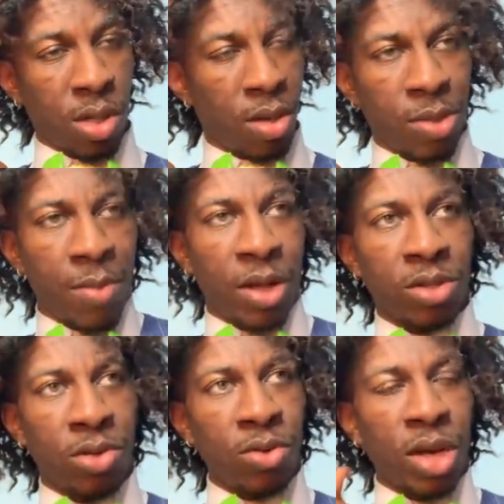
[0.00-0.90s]
I'm not about
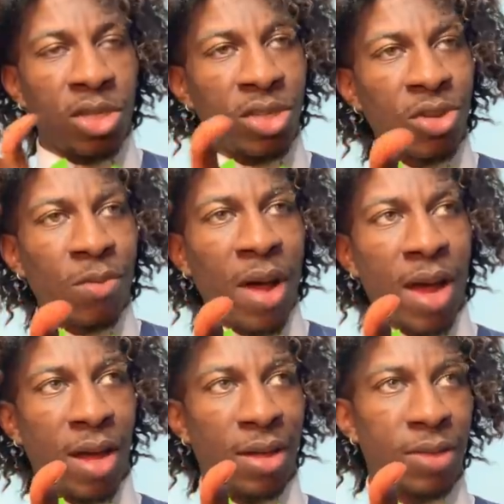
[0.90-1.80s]
to do that. Just don't buy
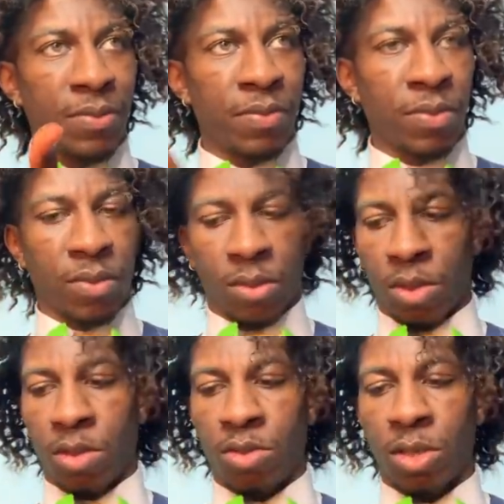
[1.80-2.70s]

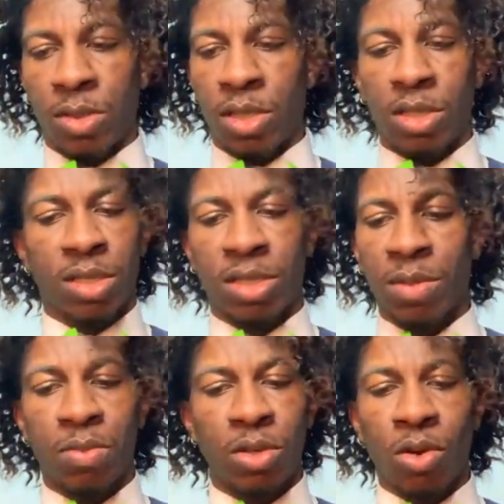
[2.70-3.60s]
it. You know what I'm saying? Just
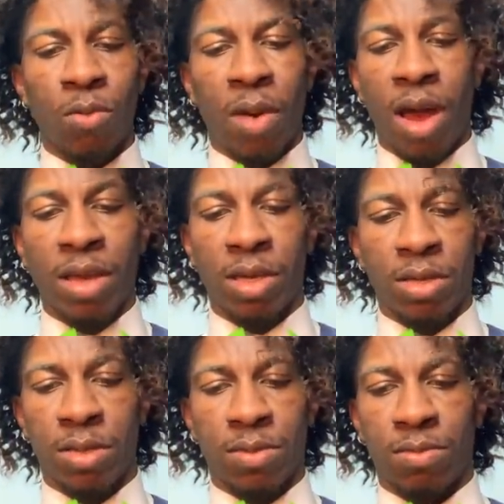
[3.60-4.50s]
simply don't buy it.
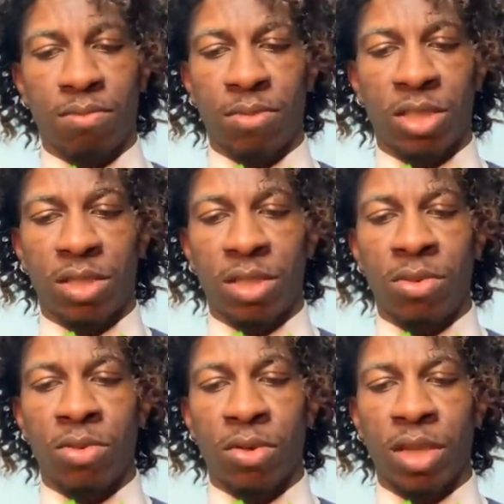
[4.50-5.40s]
It's,
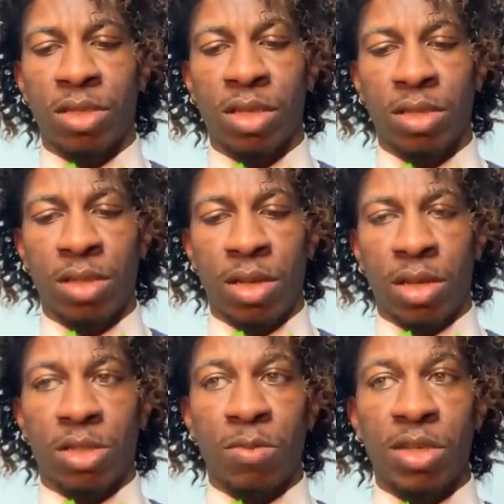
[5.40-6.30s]
you know, that's just,
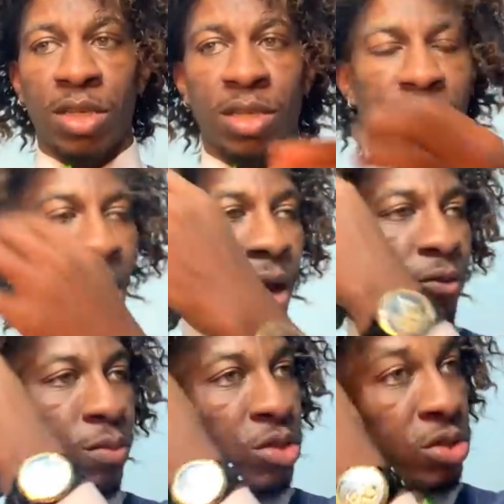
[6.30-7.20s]
to me, that's just a
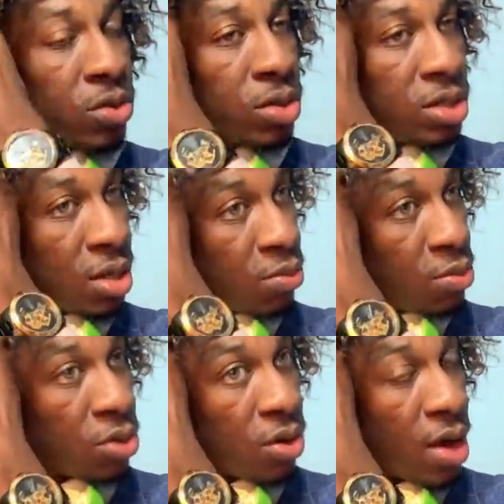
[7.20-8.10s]
level of maturity some
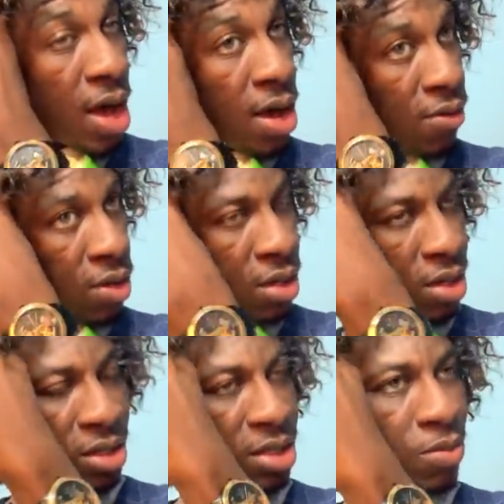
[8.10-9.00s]
people don't have.
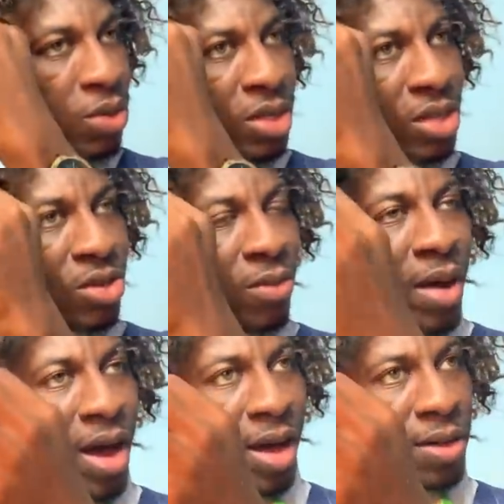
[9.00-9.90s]
Simply just don't
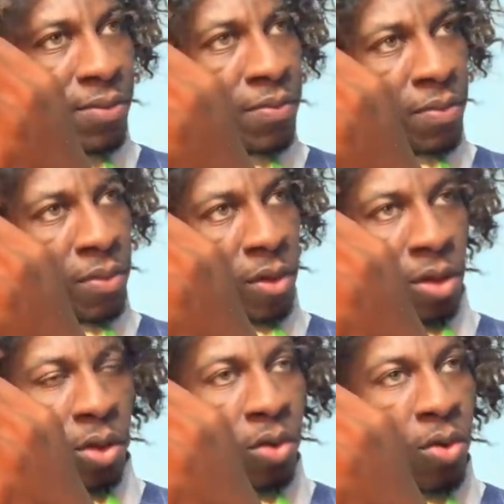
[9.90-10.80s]
buy it.
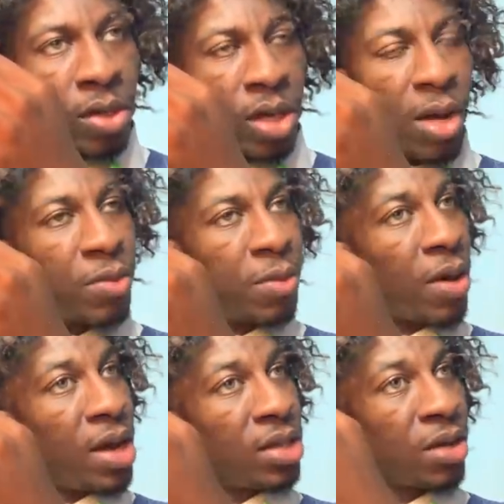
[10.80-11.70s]
Don't go on the company
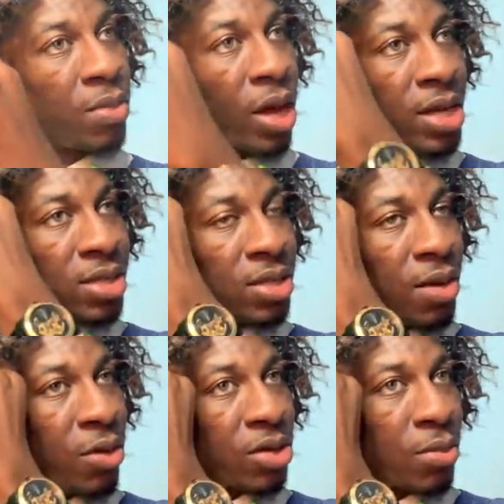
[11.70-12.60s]
page complaining, talking
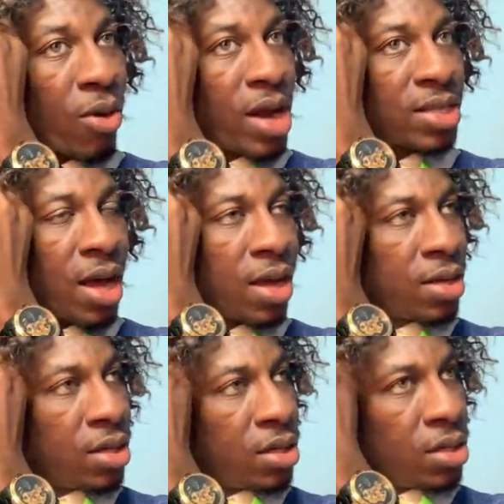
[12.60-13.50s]
about the price high.
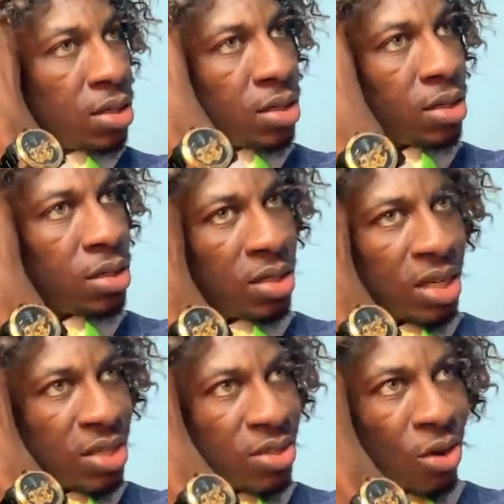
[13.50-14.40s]

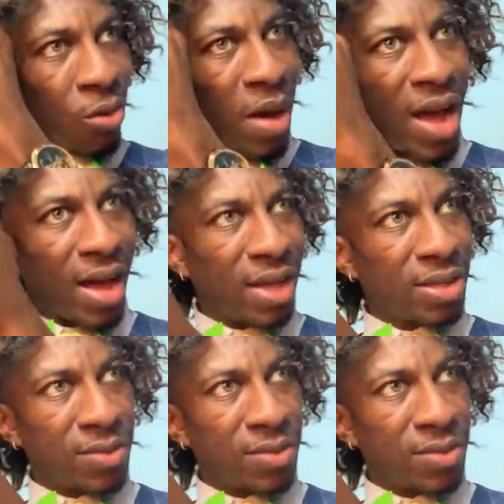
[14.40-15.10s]
Just don't buy it.